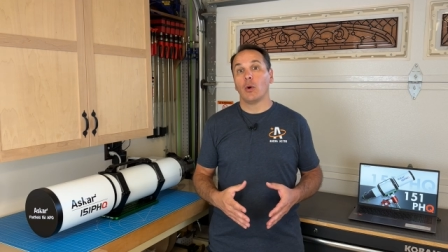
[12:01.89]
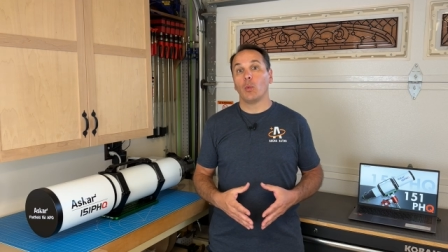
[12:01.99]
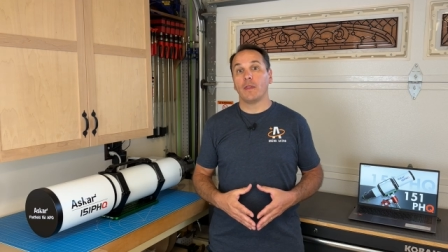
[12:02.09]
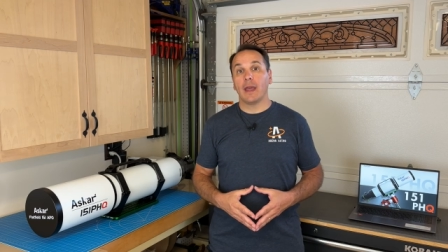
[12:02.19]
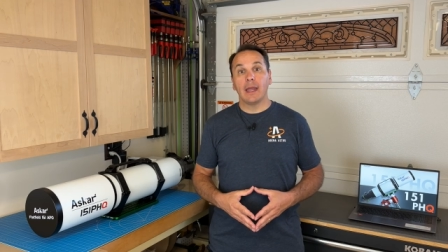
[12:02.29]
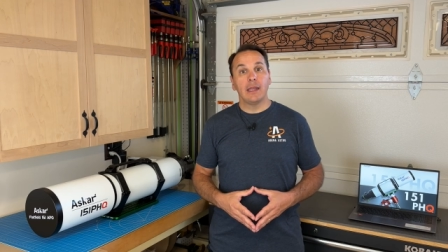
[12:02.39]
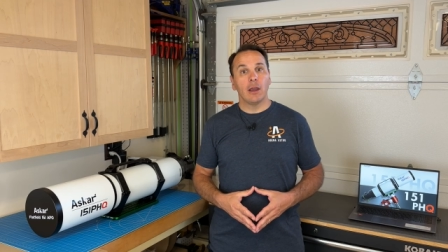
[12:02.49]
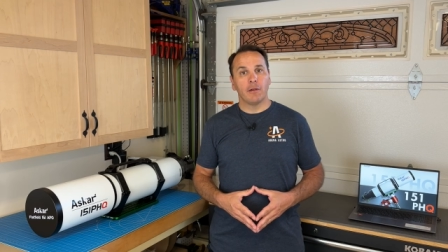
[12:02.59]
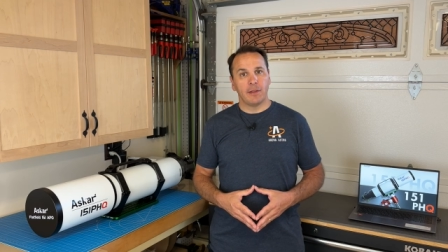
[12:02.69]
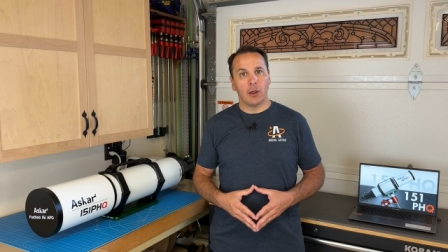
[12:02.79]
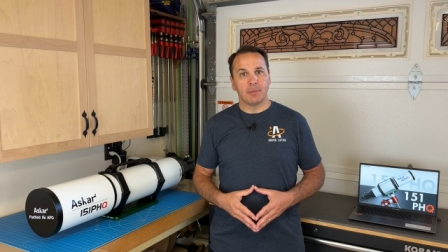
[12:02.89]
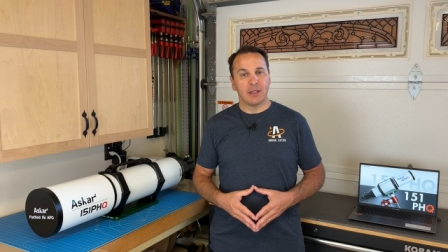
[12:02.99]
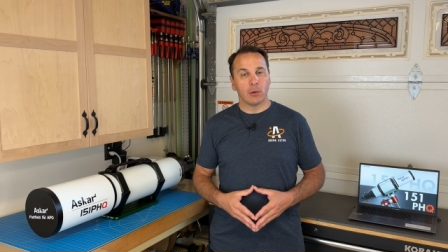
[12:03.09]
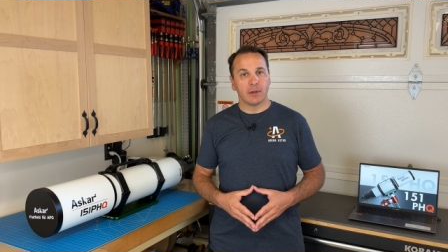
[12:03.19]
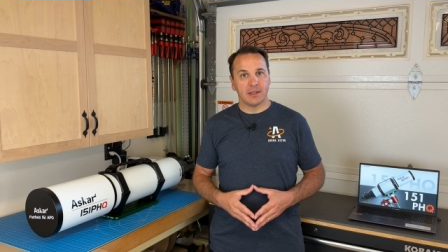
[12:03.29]
with any of the
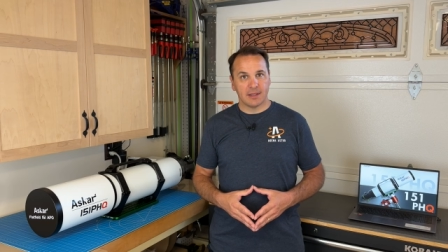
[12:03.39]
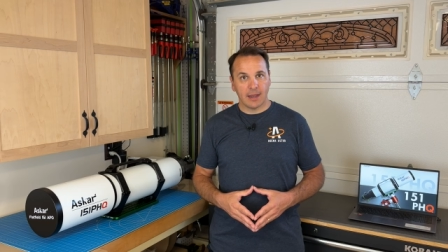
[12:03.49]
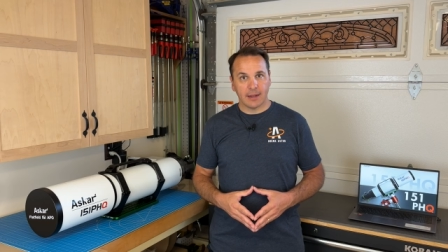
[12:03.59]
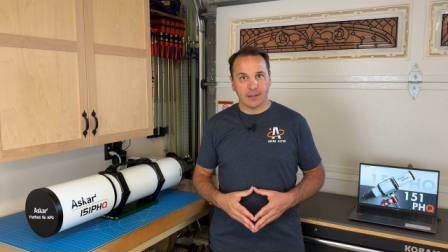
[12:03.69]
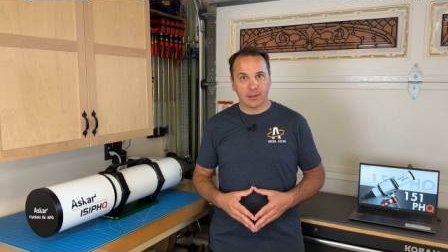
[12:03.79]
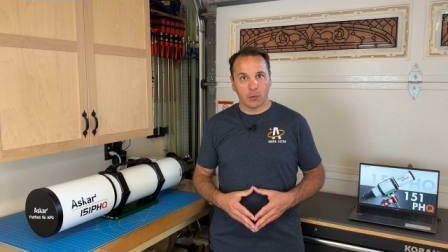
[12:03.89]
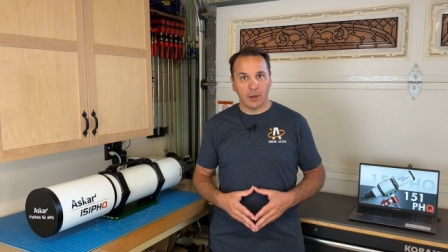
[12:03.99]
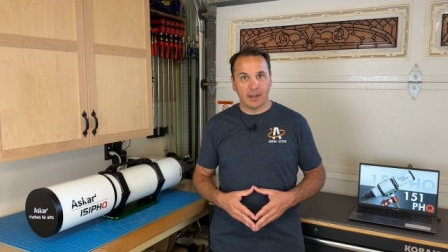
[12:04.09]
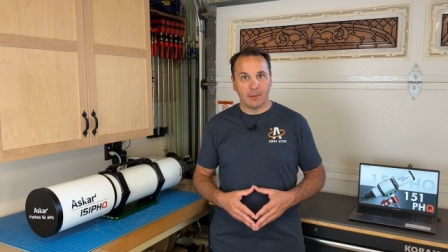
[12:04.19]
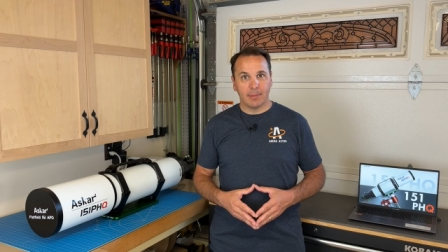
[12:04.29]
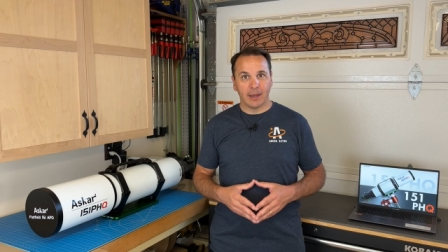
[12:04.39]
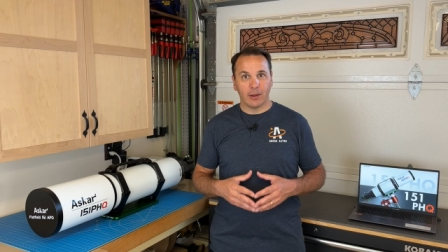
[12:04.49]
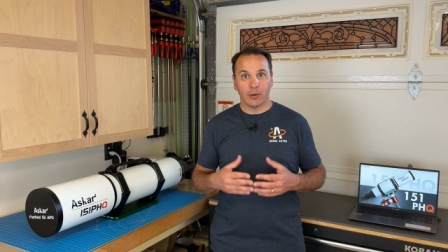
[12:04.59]
optical designs created by